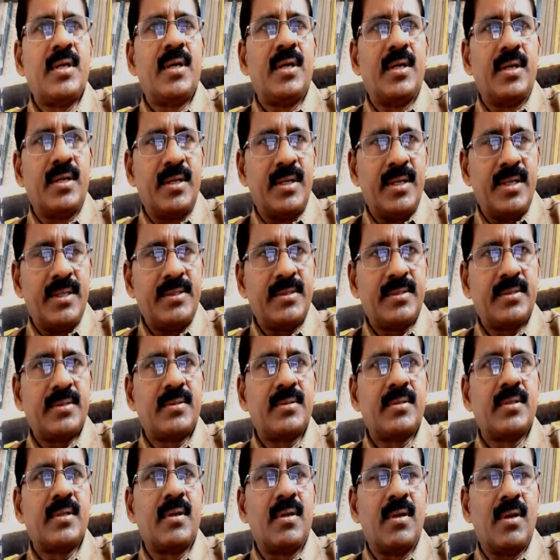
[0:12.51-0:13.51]
risks,
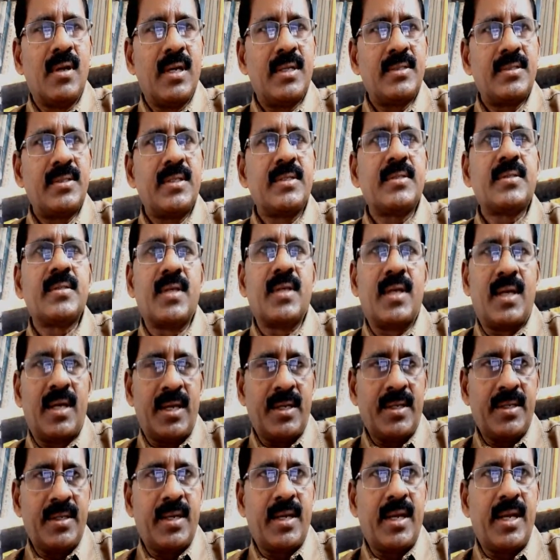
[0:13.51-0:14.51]
losses
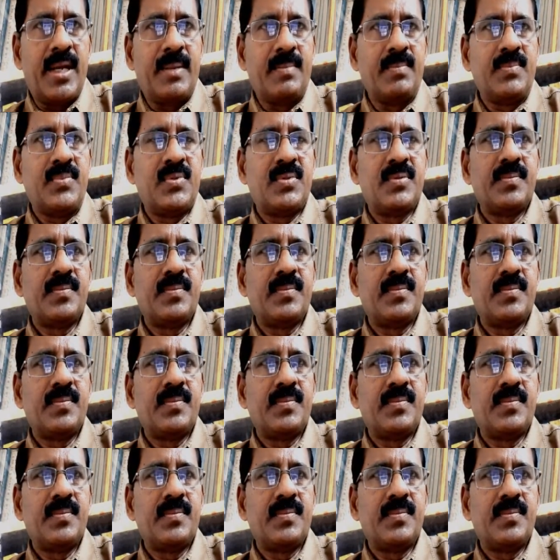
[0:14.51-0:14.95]
and claims.